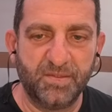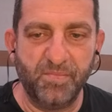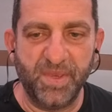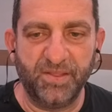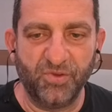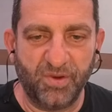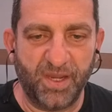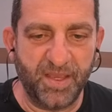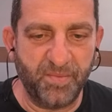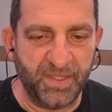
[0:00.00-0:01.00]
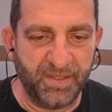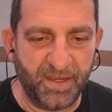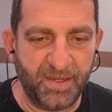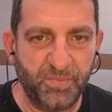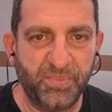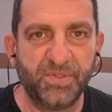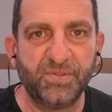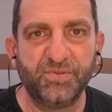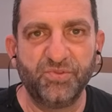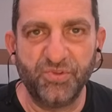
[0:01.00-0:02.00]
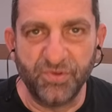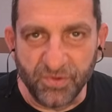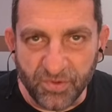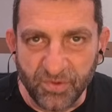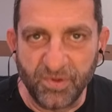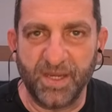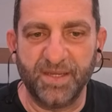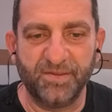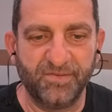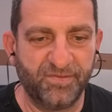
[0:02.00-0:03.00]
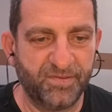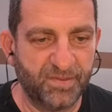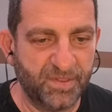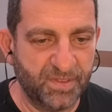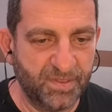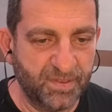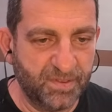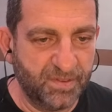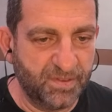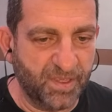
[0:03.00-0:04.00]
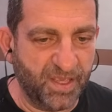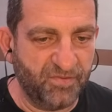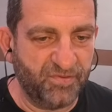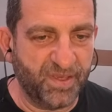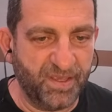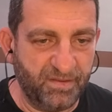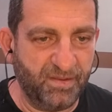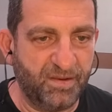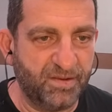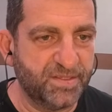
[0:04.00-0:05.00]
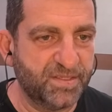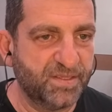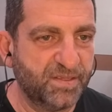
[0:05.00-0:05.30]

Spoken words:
mid or high mid up to kind of give the guitars